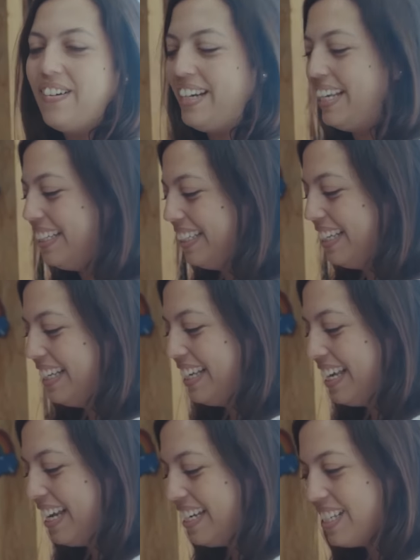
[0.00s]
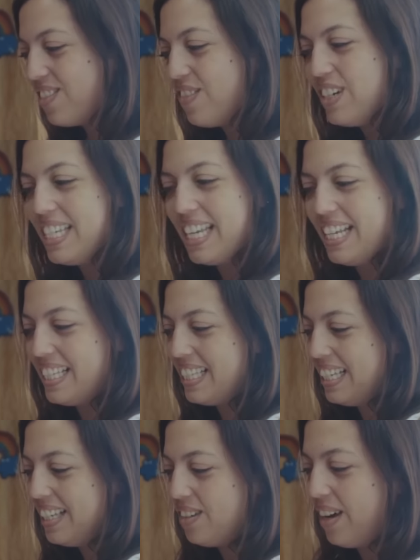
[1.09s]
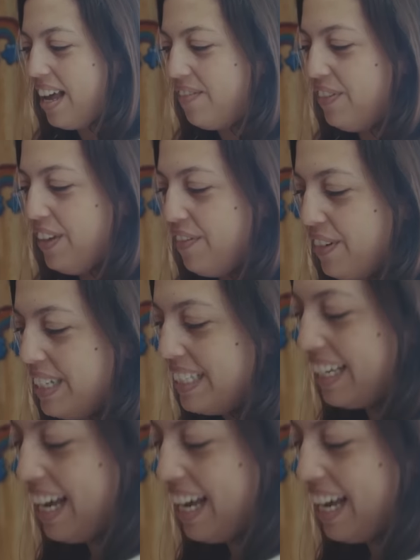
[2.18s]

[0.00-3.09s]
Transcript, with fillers: honey, and it's very tasty. You have different